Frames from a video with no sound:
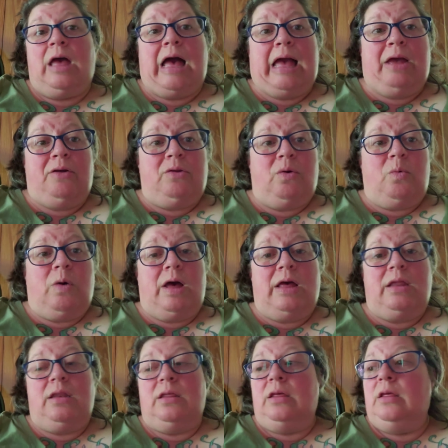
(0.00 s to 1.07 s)
I don't know
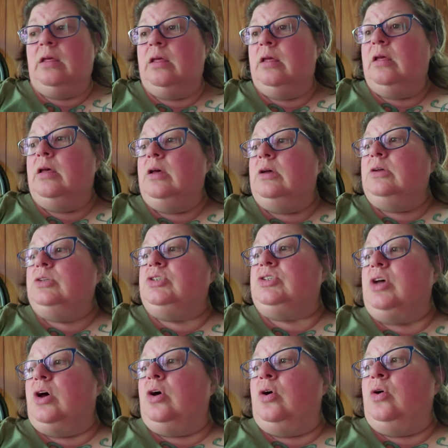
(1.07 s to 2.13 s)
what
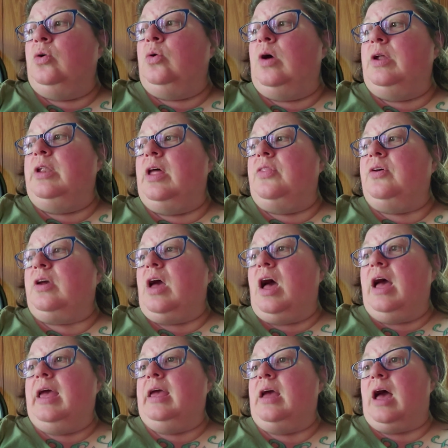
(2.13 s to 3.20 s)
so another
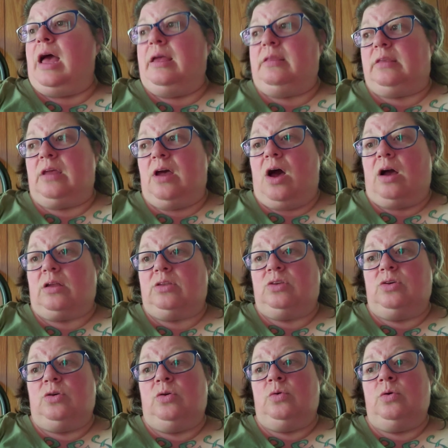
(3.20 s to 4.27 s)
guy I talked
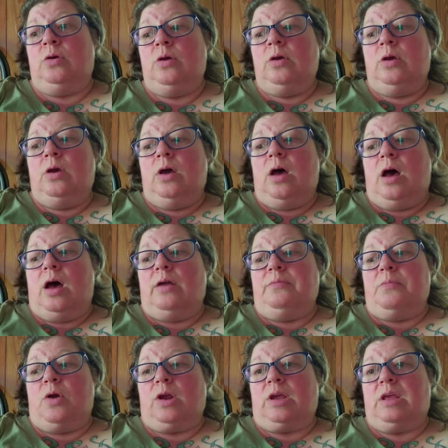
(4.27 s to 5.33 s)
to
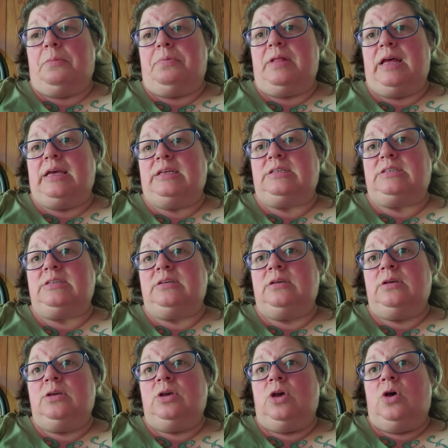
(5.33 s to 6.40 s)
on marketplace
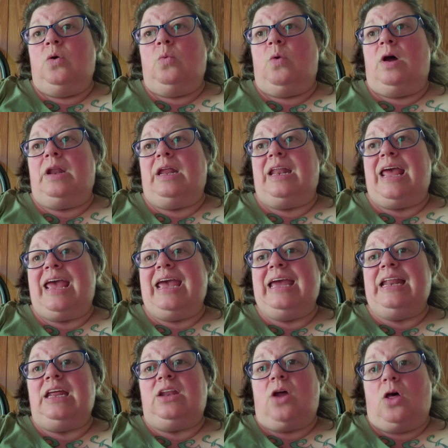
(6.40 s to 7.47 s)
wanted
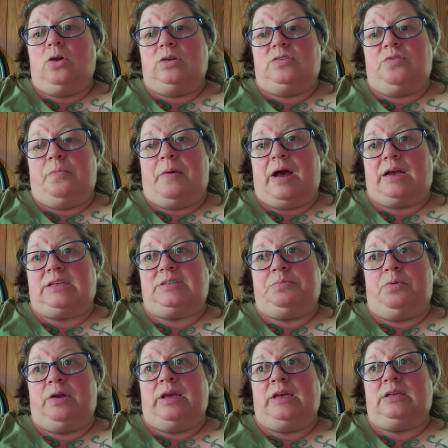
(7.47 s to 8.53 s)
$80 for box
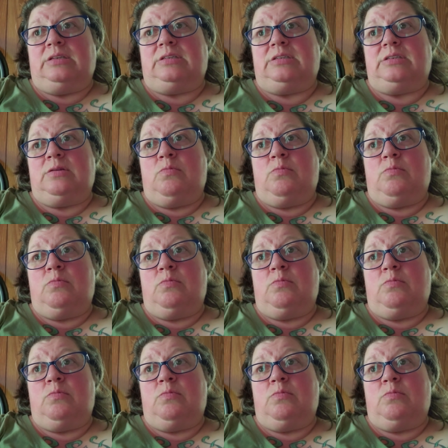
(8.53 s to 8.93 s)
springs